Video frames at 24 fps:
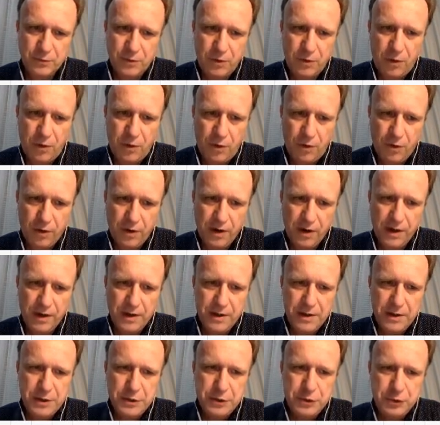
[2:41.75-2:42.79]
or
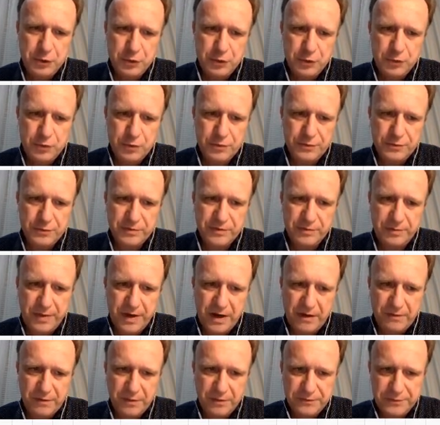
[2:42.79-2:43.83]
2 to the
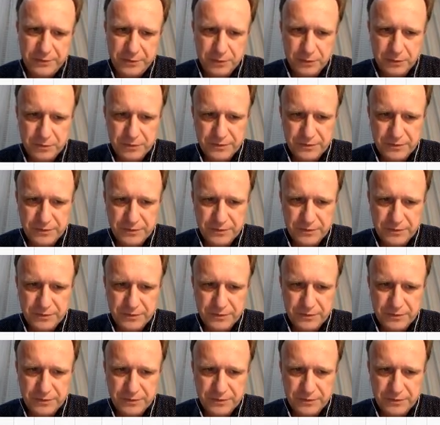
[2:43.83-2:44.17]
power of 2.